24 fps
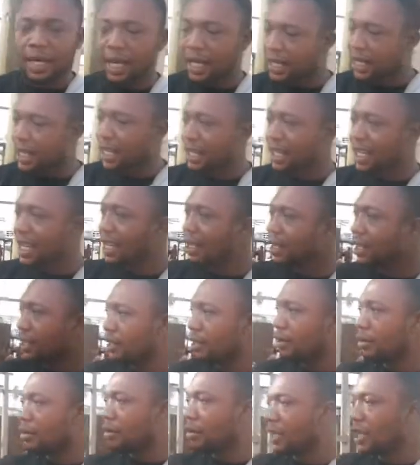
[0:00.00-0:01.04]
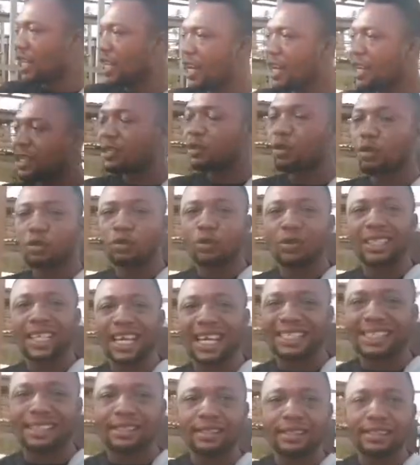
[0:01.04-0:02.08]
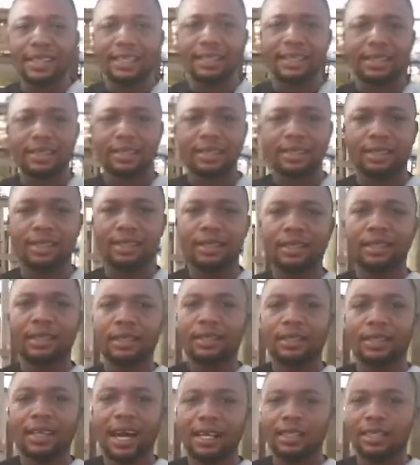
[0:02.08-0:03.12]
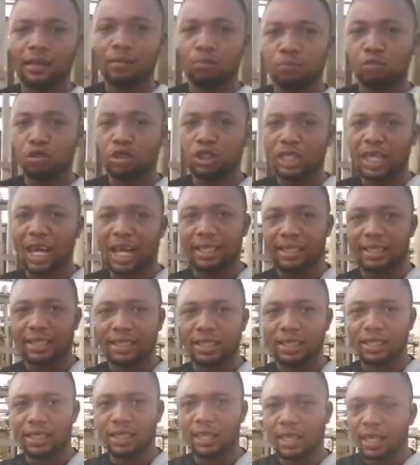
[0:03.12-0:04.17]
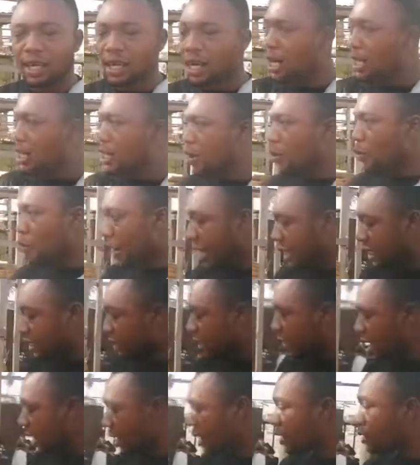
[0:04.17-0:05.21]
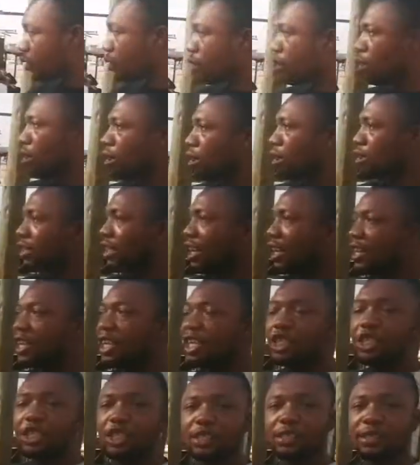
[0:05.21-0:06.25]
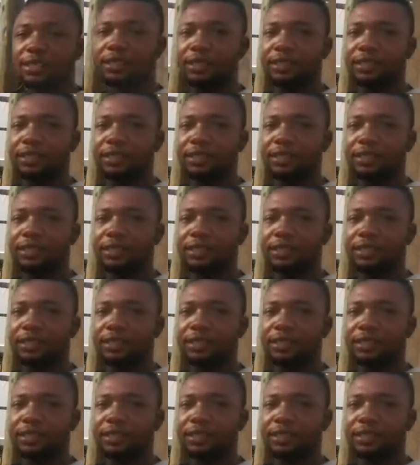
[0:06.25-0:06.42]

And the length here is also 13.6. That is a bush cat. And the weight here is 10 inches.